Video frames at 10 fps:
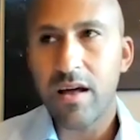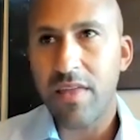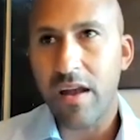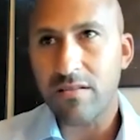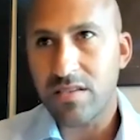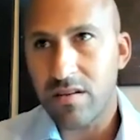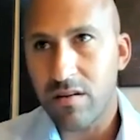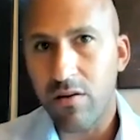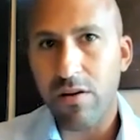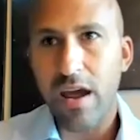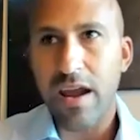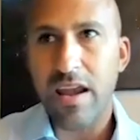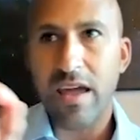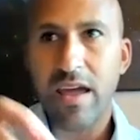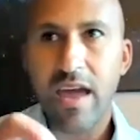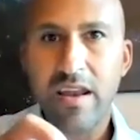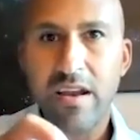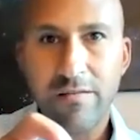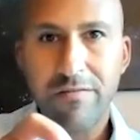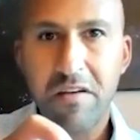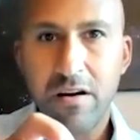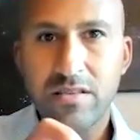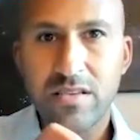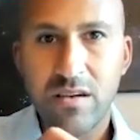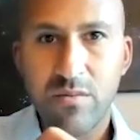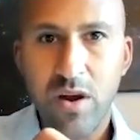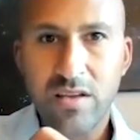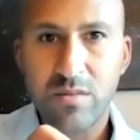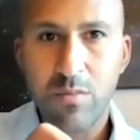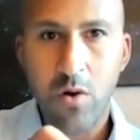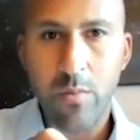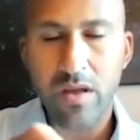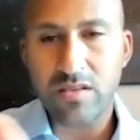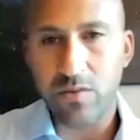that are still creating an interference in the present moment.